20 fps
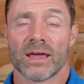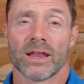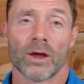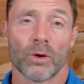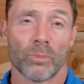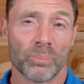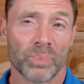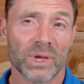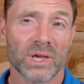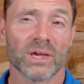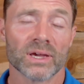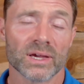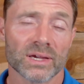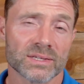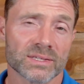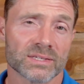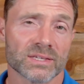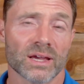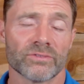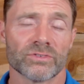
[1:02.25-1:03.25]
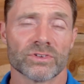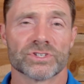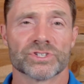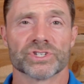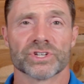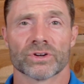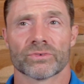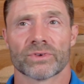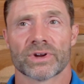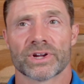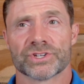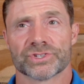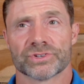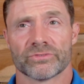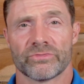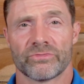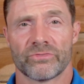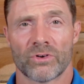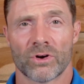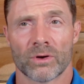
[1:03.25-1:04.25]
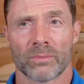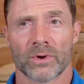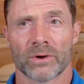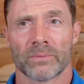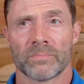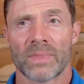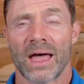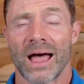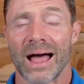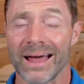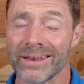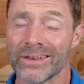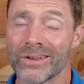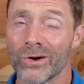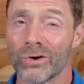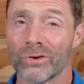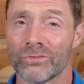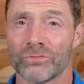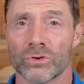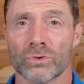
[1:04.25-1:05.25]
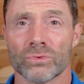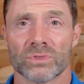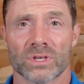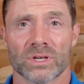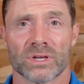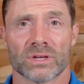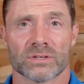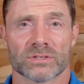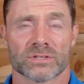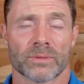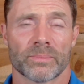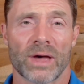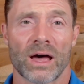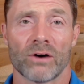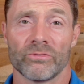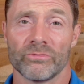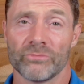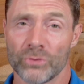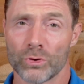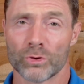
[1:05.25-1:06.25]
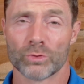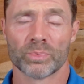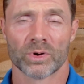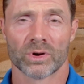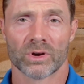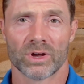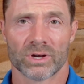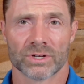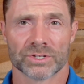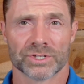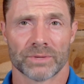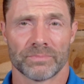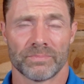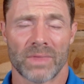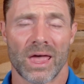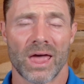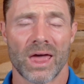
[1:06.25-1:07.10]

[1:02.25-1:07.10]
Now, being a seventh generation farmer, I know a few things about food production,